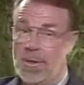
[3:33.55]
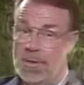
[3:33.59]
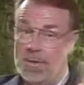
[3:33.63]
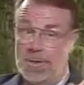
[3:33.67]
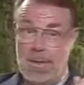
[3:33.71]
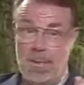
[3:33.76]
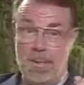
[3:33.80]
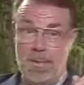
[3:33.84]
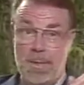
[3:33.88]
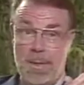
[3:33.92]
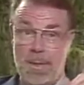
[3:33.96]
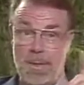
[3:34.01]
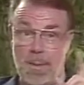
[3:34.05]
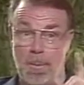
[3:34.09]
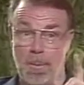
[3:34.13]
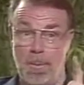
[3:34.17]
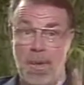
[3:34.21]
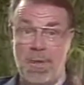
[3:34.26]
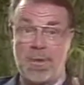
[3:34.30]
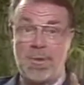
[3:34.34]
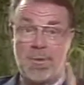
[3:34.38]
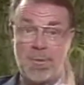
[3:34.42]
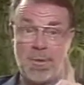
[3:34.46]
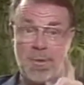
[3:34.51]
She'd be the
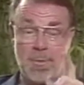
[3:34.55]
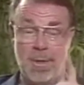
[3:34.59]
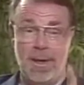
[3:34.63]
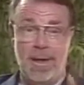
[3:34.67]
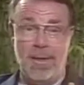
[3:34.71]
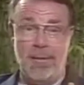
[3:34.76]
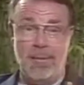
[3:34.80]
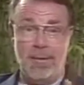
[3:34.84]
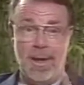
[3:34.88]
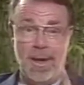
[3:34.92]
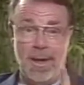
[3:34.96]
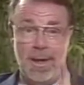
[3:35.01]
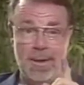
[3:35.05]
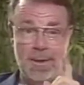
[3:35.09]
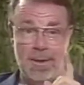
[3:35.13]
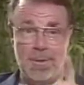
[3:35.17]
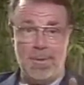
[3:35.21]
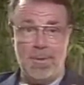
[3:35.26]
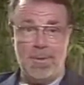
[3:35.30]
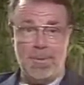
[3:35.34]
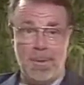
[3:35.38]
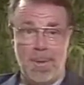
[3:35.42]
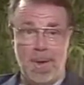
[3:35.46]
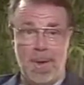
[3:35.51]
best critic for any
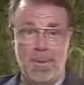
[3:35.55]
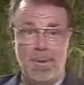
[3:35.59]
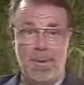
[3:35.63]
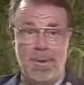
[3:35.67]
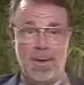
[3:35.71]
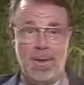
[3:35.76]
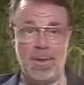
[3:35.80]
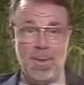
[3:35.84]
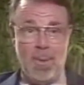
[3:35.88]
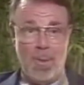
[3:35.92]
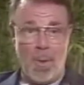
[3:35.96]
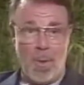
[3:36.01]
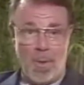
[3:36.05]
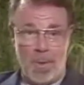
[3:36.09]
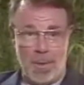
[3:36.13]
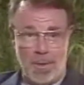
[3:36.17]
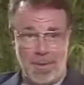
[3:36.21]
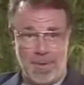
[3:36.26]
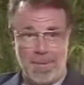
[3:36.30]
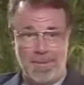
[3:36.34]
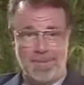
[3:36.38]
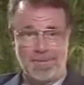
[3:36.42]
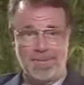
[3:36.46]
newspaper in the world.